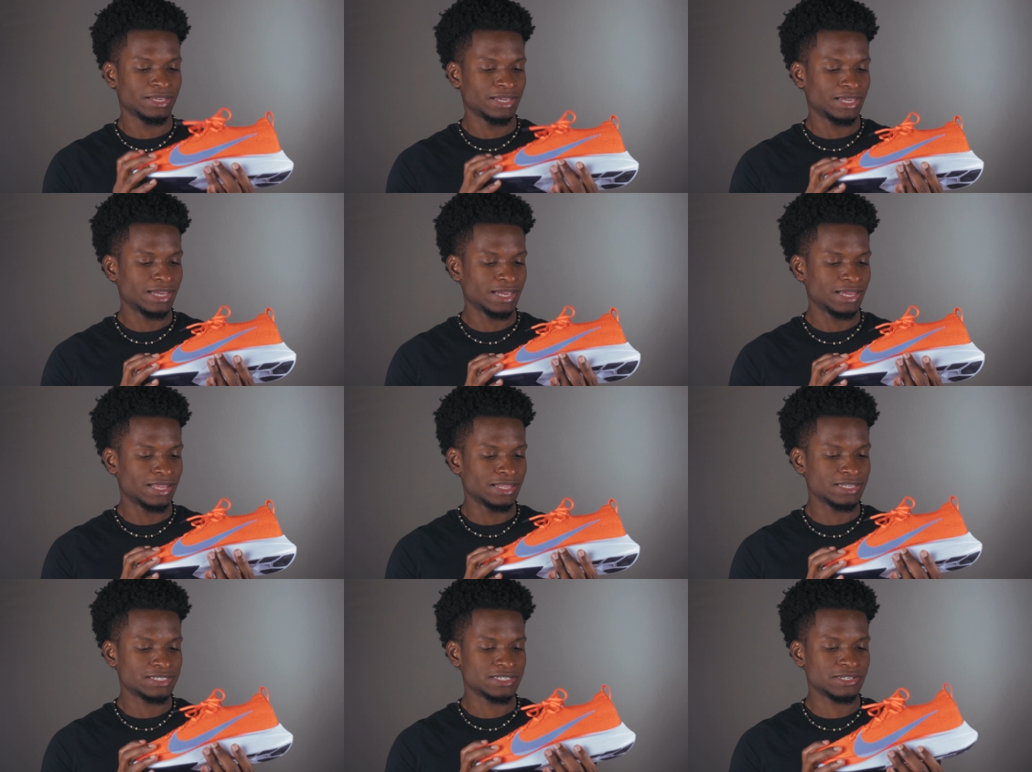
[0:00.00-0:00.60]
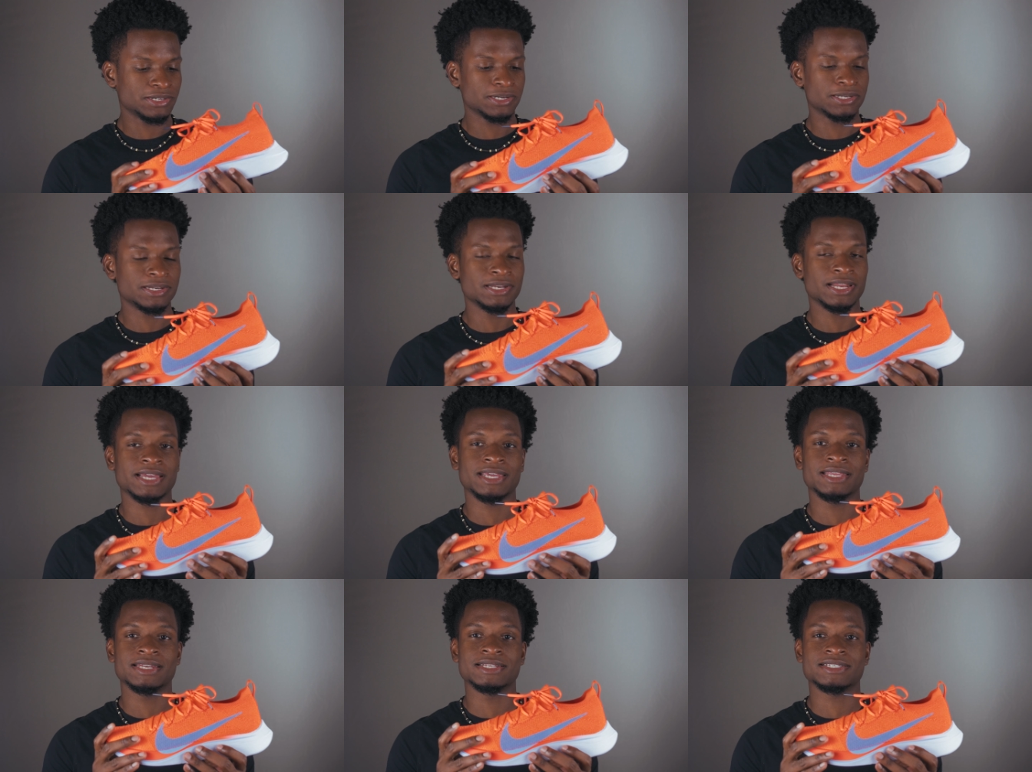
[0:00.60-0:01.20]
And this year,
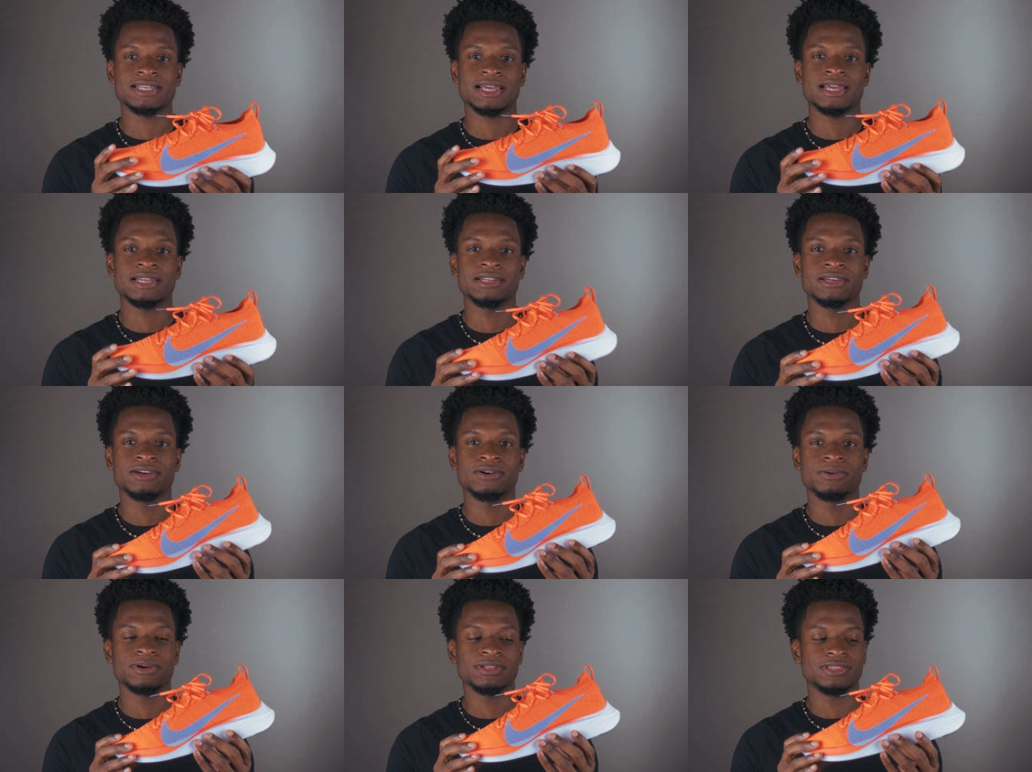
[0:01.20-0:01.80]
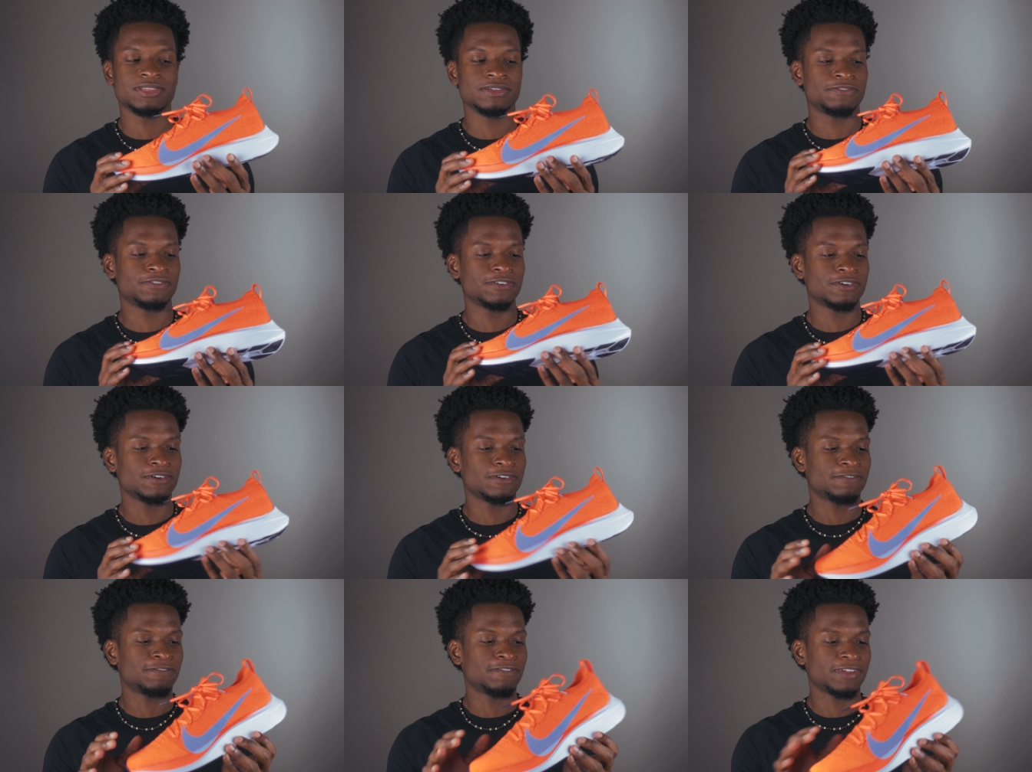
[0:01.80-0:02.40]
Nike decided to go with the
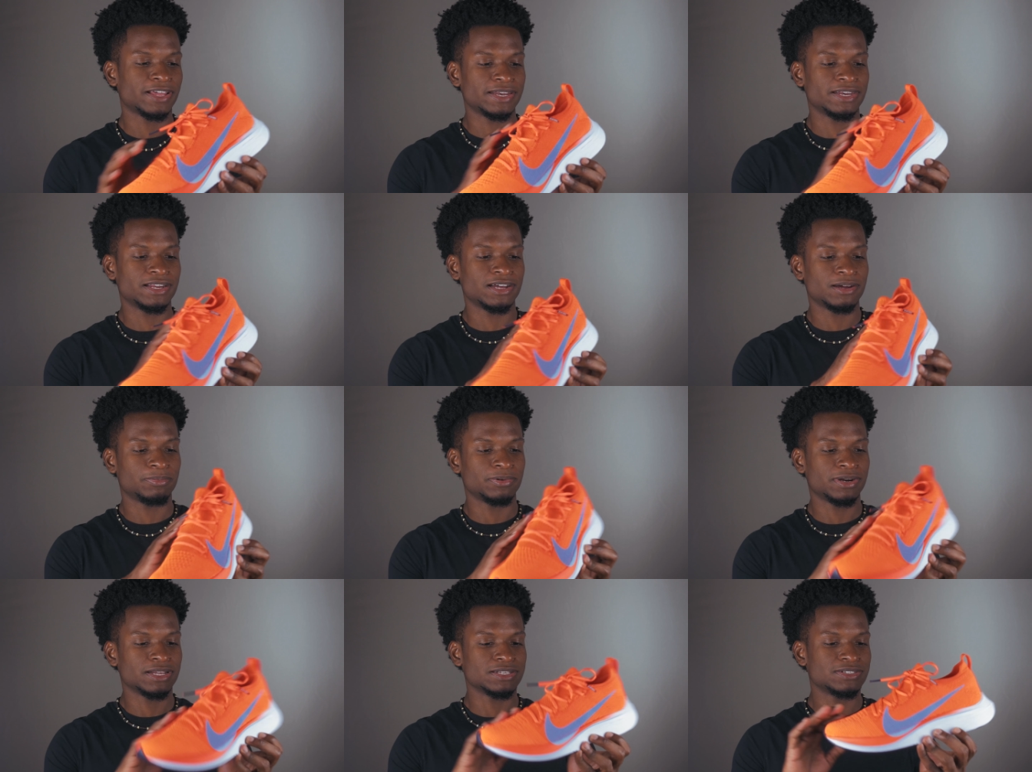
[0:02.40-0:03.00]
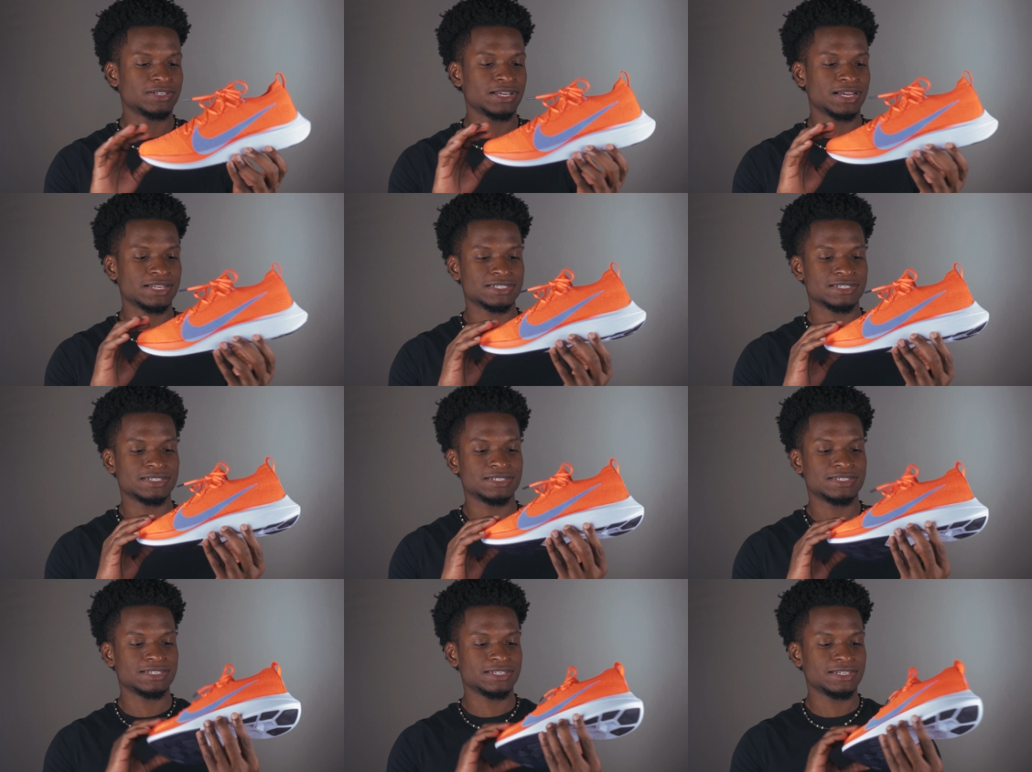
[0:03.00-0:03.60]
full Flyknit upper, as you guys
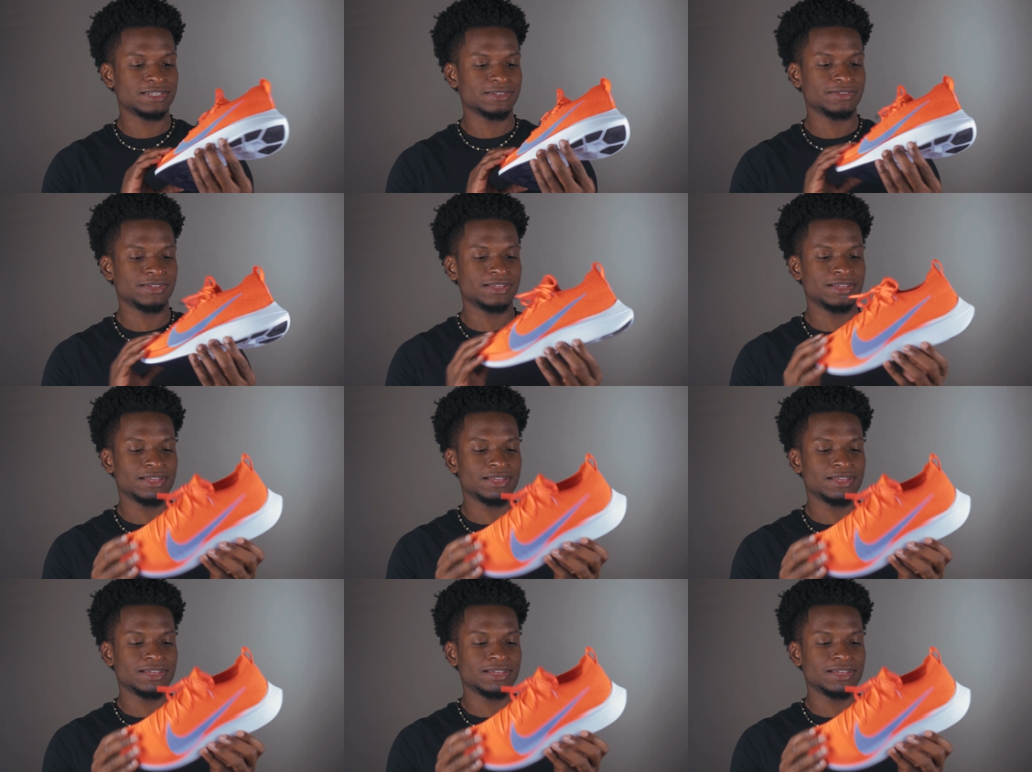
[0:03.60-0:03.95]
can see.